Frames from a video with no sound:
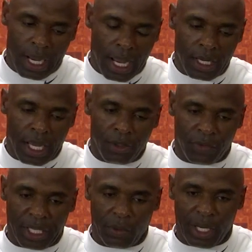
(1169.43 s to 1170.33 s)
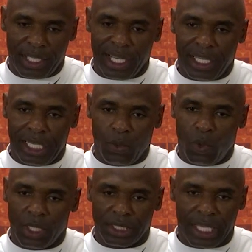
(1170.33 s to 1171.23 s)
I, I don't think right now
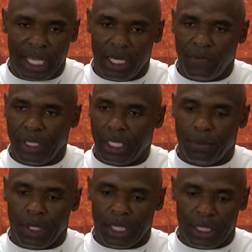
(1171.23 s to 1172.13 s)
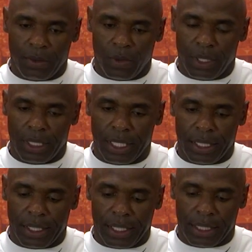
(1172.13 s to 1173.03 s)
anyone's ahead of any, anyone
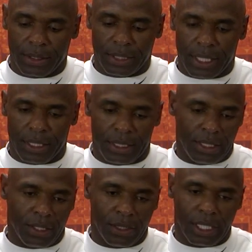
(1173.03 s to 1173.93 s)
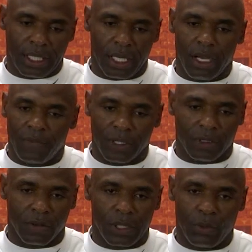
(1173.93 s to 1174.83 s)
because uh, you know you look at
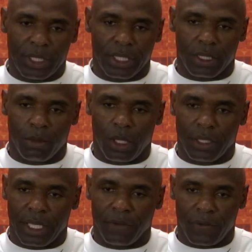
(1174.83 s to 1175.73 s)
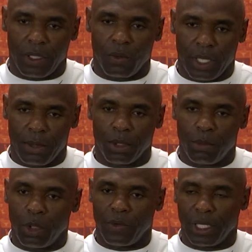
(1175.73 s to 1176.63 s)
offensively we took the ball down the field and were able to
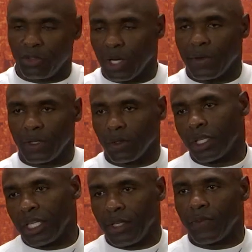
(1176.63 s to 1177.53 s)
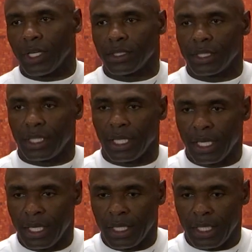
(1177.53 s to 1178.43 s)
move it and drive it on the defense and
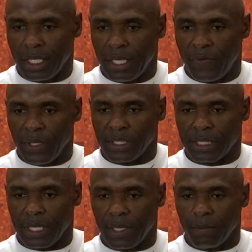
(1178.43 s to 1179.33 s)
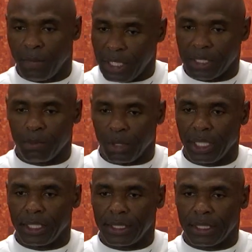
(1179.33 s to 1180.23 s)
the defense uh, made some
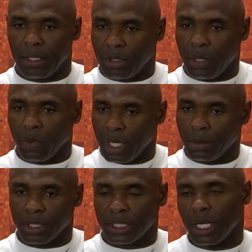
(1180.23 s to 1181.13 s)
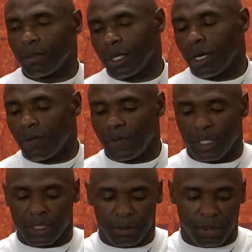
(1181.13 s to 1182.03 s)
plays that they were able to stop the
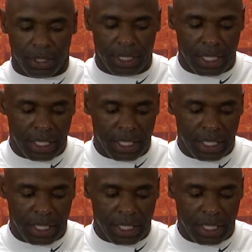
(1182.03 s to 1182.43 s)
offense but